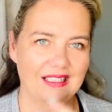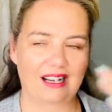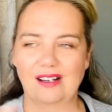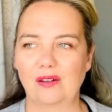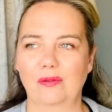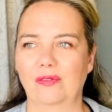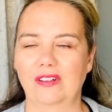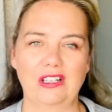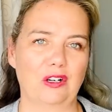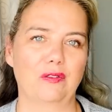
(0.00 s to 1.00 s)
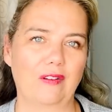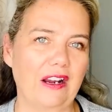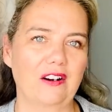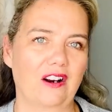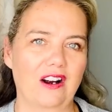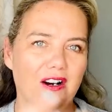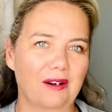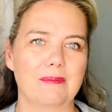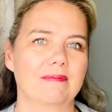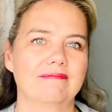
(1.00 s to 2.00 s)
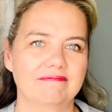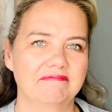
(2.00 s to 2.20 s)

of, you know, firearm,